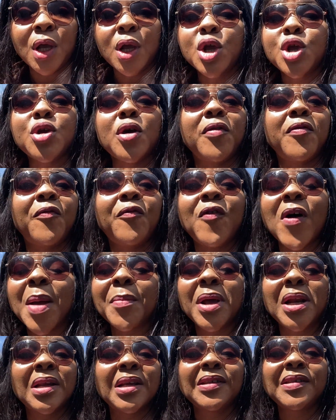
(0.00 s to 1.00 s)
Your
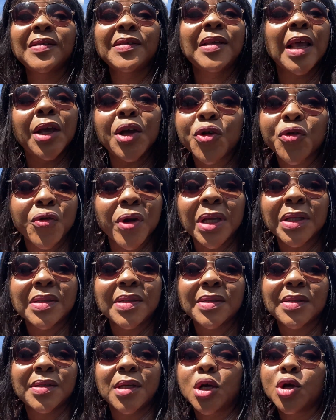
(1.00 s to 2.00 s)
family
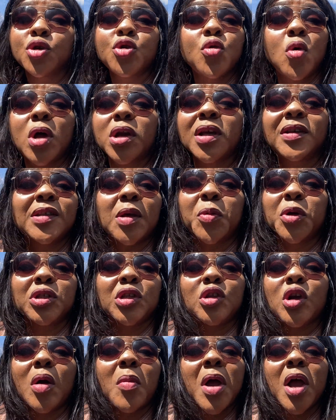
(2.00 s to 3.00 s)
secrets. You are not supposed
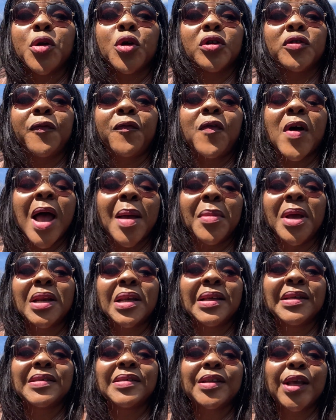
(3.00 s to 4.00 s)
to talk about your
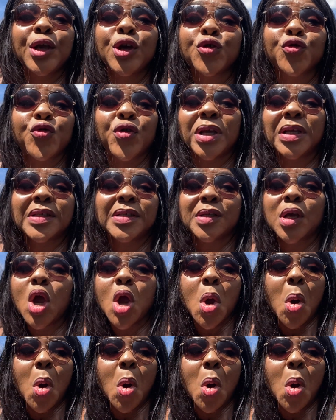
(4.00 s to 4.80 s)
family secrets.